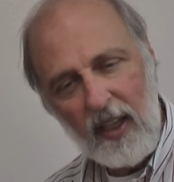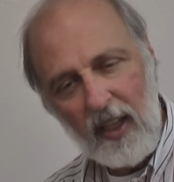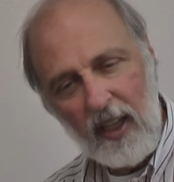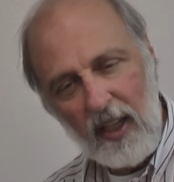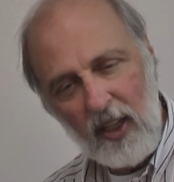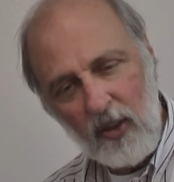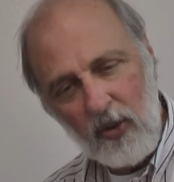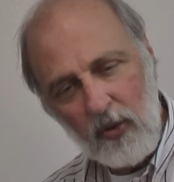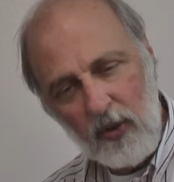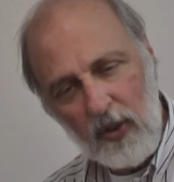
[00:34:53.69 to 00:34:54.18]

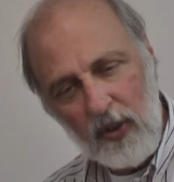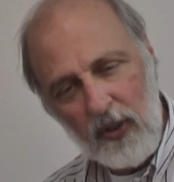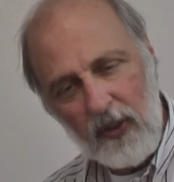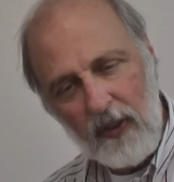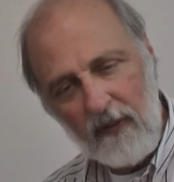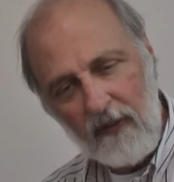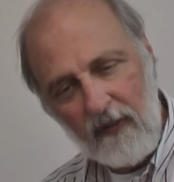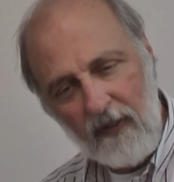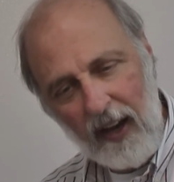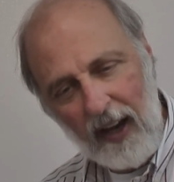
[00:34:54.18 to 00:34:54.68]
interests,
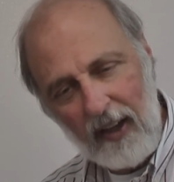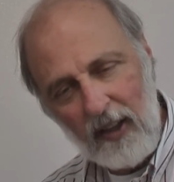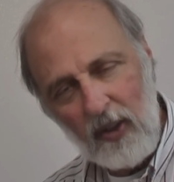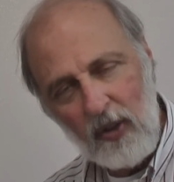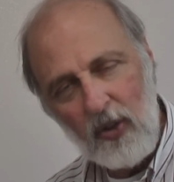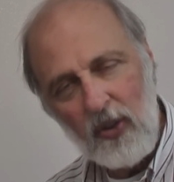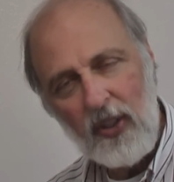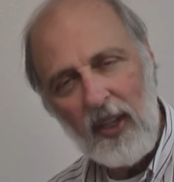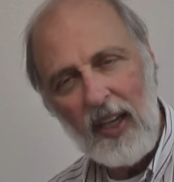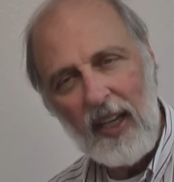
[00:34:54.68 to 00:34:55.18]

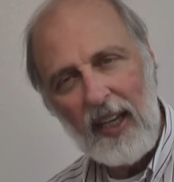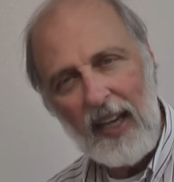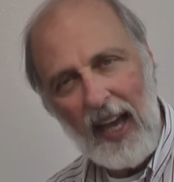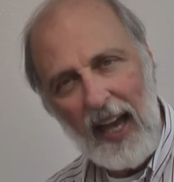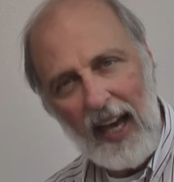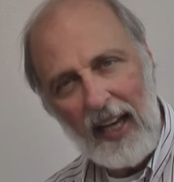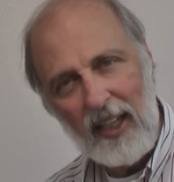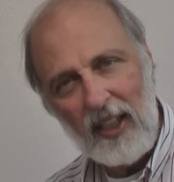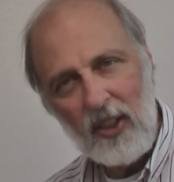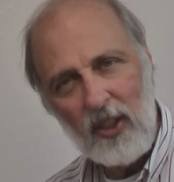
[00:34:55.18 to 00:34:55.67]
values, and
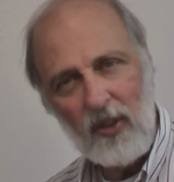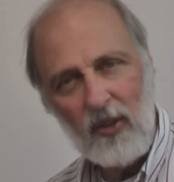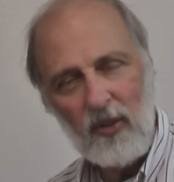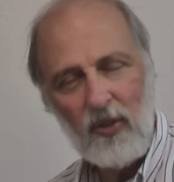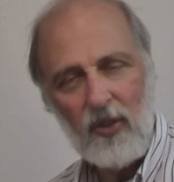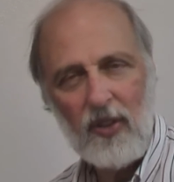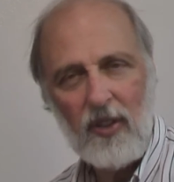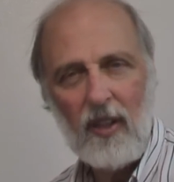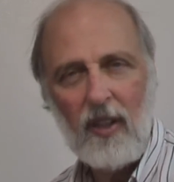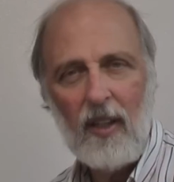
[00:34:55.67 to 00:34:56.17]

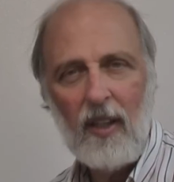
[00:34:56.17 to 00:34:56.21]
attitudes.